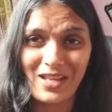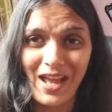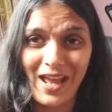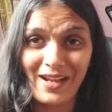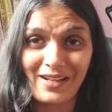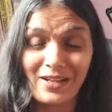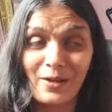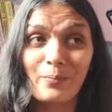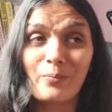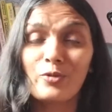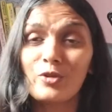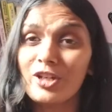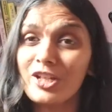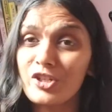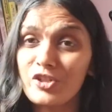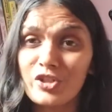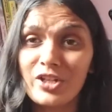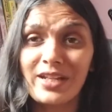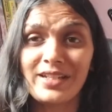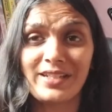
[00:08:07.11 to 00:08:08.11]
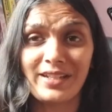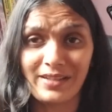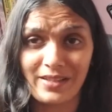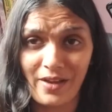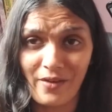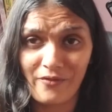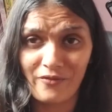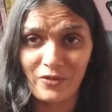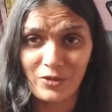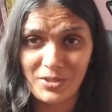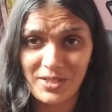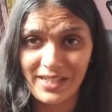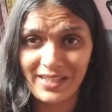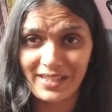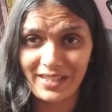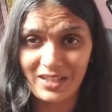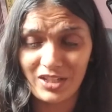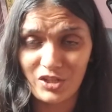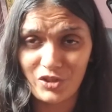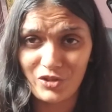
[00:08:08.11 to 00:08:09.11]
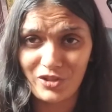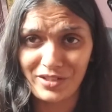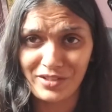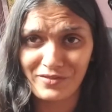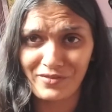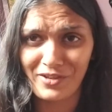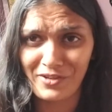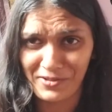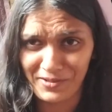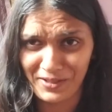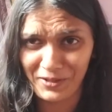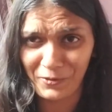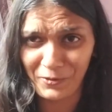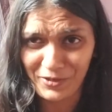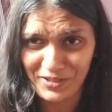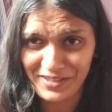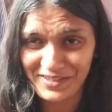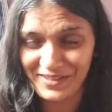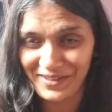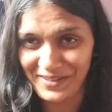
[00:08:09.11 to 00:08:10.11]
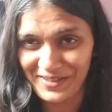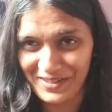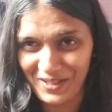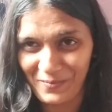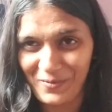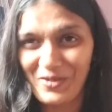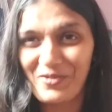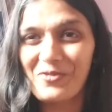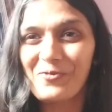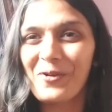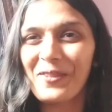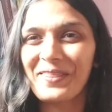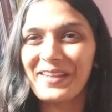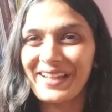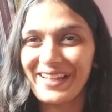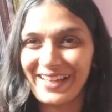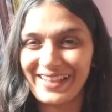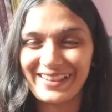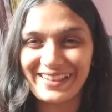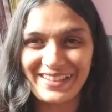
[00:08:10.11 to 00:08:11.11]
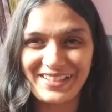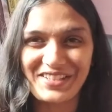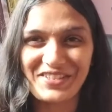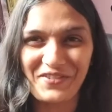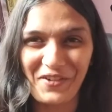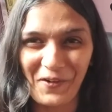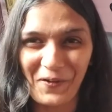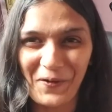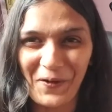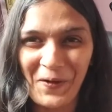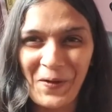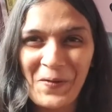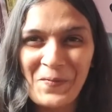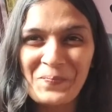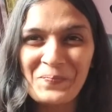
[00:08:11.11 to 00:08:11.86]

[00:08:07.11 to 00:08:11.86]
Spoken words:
and appreciating them for taking initiative rather than criticize them, even when they get things wrong.